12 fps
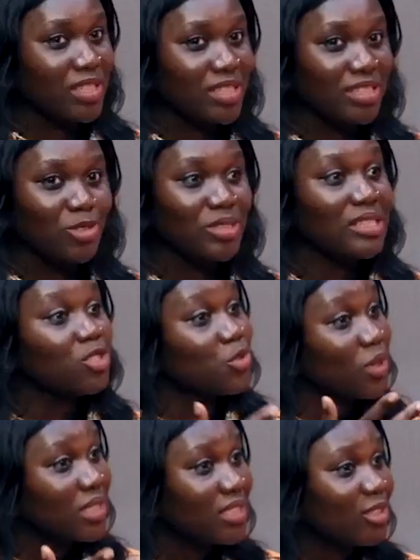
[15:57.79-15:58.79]
you need
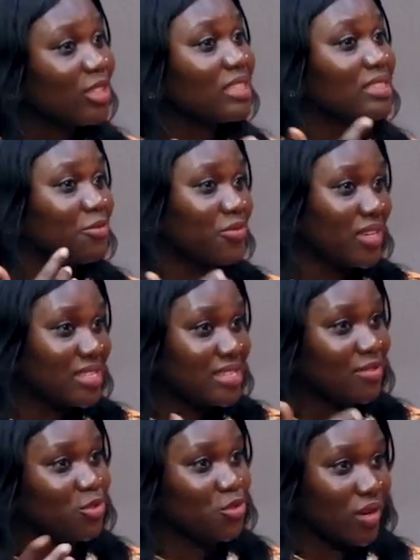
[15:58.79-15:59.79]
training in
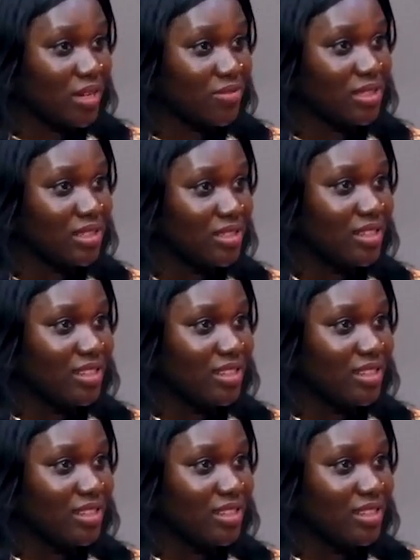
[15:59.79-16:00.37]
defensive driving.